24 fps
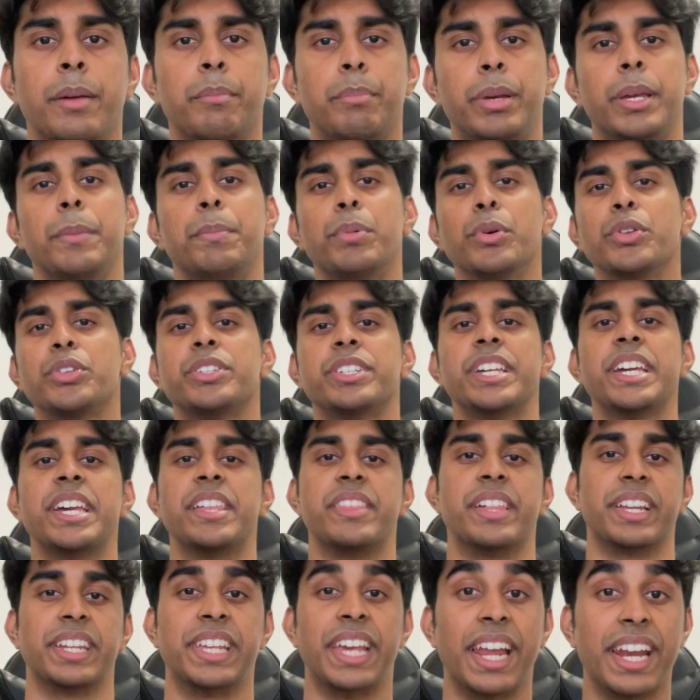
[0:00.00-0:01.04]
People say
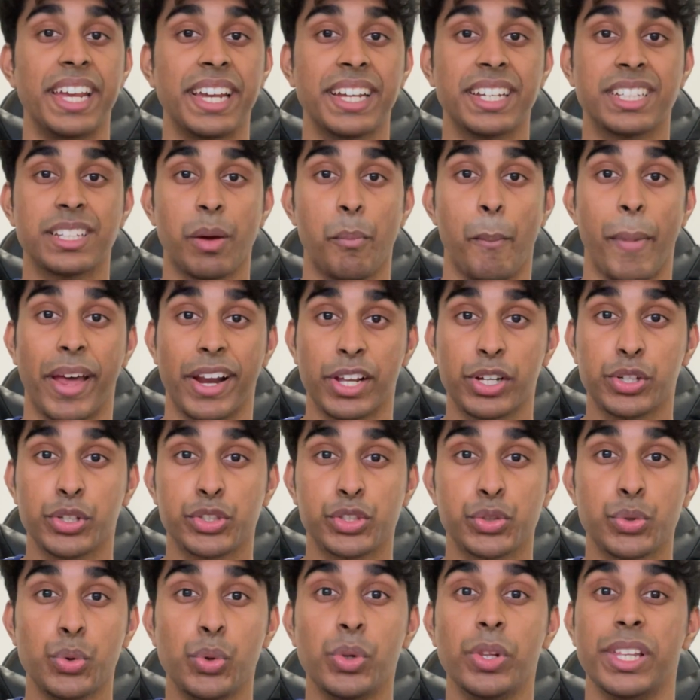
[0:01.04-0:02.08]
that getting into medical
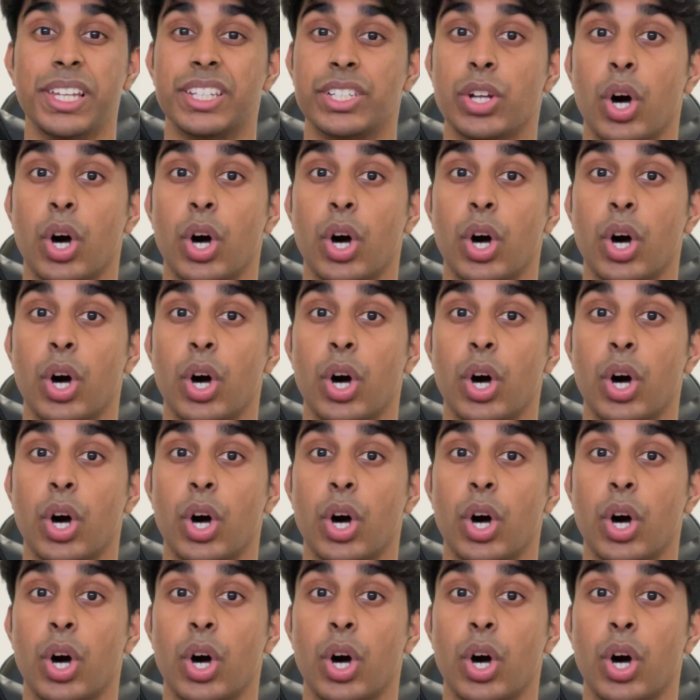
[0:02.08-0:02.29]
school is